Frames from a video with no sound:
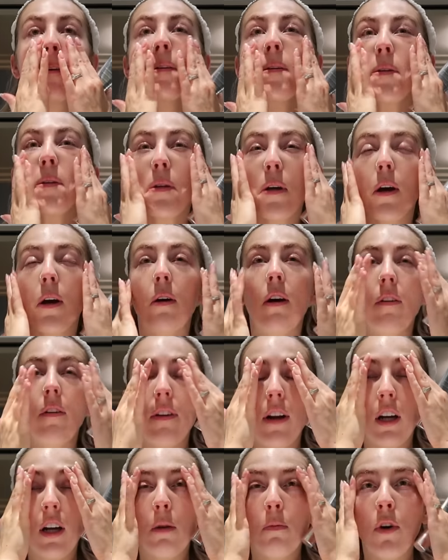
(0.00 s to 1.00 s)
So I
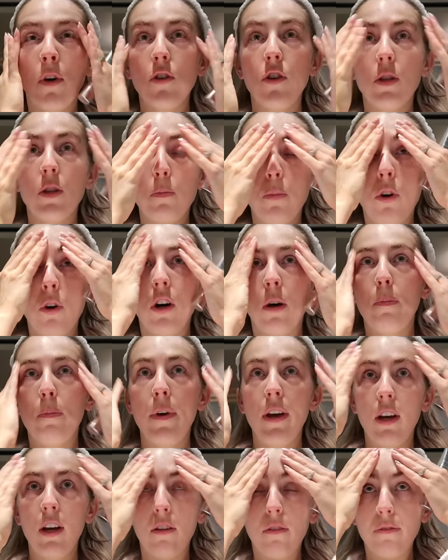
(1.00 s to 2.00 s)
feel like I might just put a
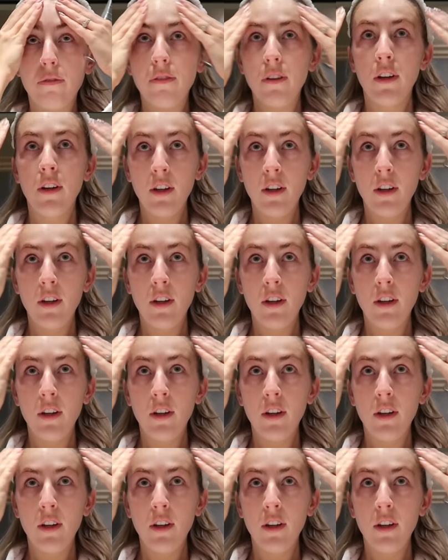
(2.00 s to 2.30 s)
bit of